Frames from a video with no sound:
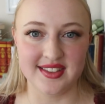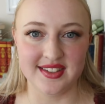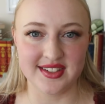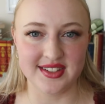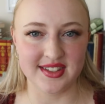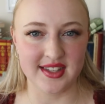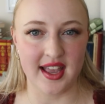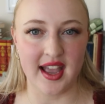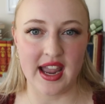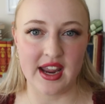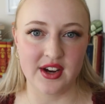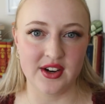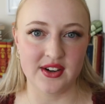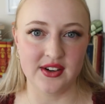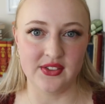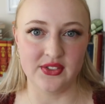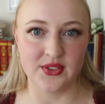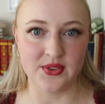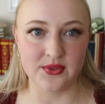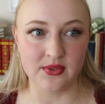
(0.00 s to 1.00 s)
and the
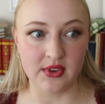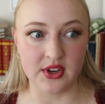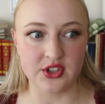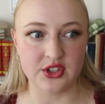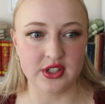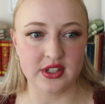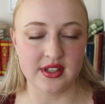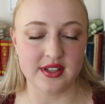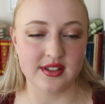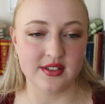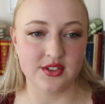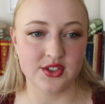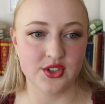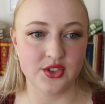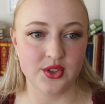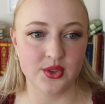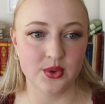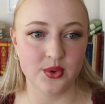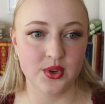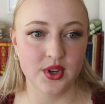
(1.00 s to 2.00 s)
desire and the vision
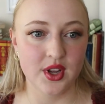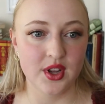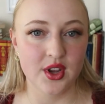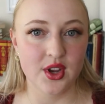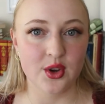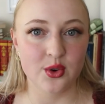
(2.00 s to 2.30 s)
to